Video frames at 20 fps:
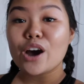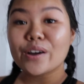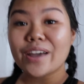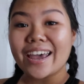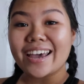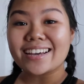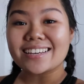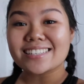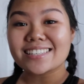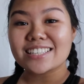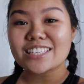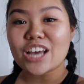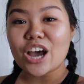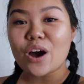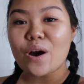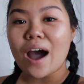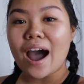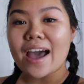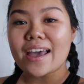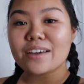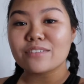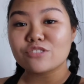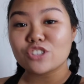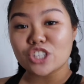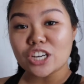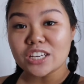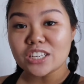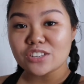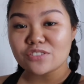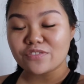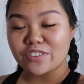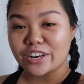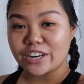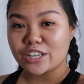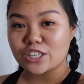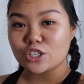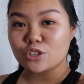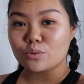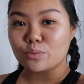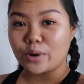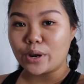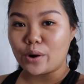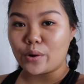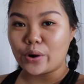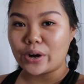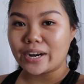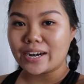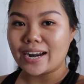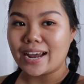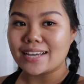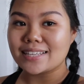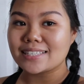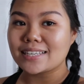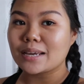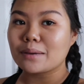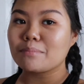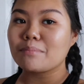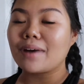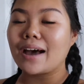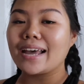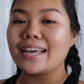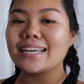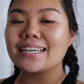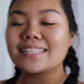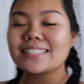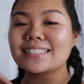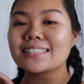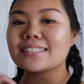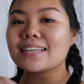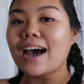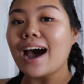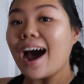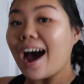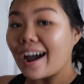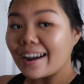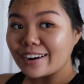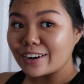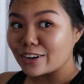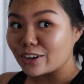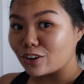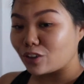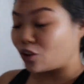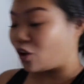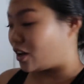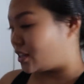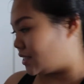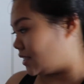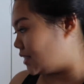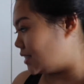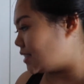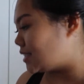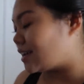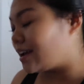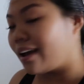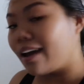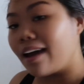Okay, so I have just finished reorganizing my entire closet.